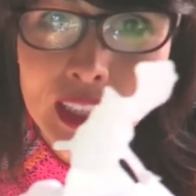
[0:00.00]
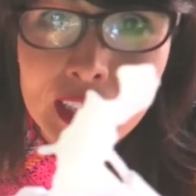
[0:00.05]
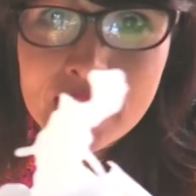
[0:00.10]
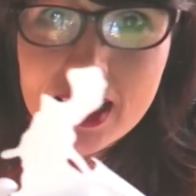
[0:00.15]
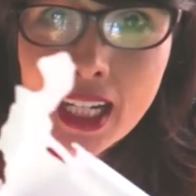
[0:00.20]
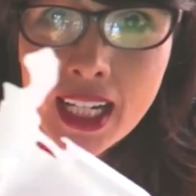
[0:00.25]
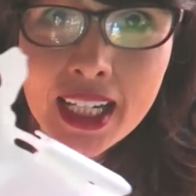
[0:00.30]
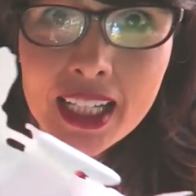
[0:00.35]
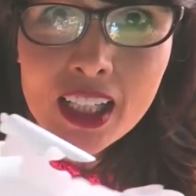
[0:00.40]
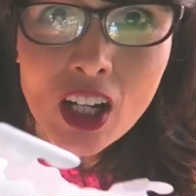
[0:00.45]
gonna
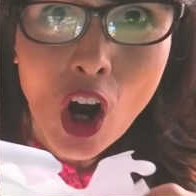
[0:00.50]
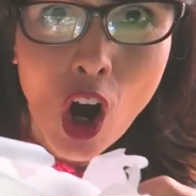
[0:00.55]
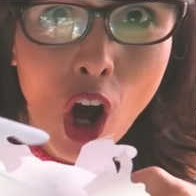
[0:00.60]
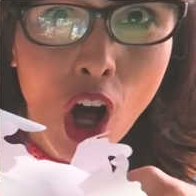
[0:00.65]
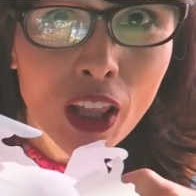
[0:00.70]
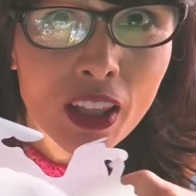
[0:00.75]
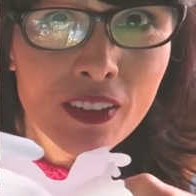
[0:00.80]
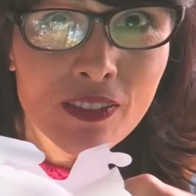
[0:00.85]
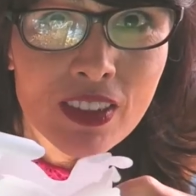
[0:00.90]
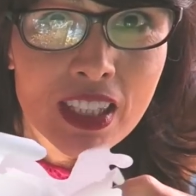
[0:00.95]
take
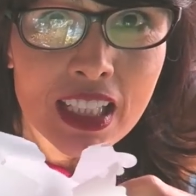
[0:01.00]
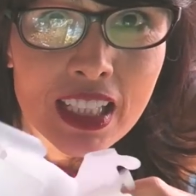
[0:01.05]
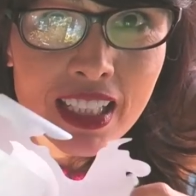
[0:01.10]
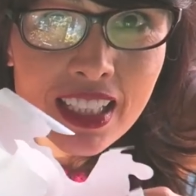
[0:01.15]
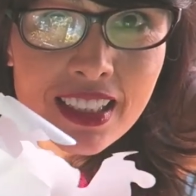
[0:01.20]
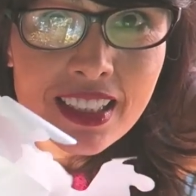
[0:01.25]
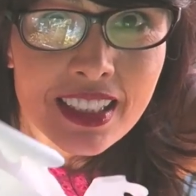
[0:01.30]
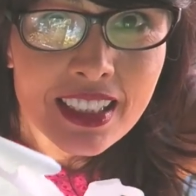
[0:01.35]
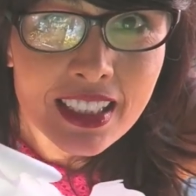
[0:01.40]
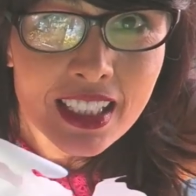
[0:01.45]
all of
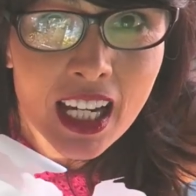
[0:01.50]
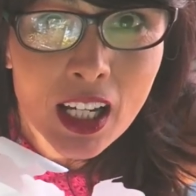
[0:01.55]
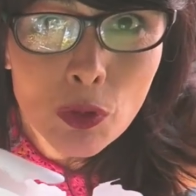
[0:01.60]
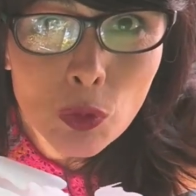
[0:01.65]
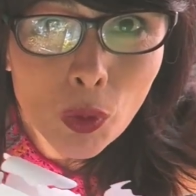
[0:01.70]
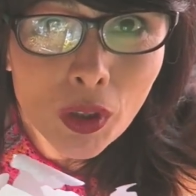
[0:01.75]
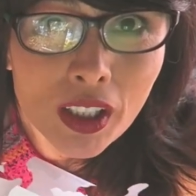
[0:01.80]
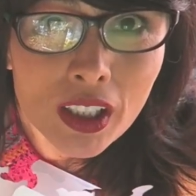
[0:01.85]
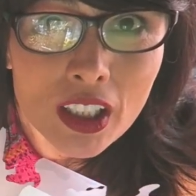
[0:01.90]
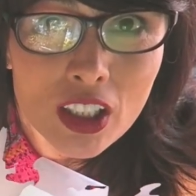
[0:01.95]
this
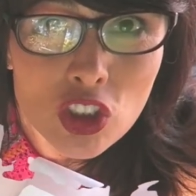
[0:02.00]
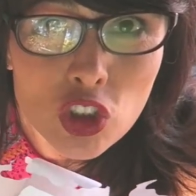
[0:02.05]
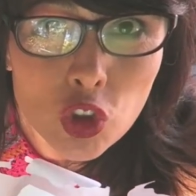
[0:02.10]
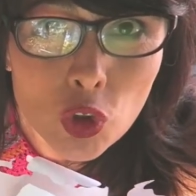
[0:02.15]
and we're gonna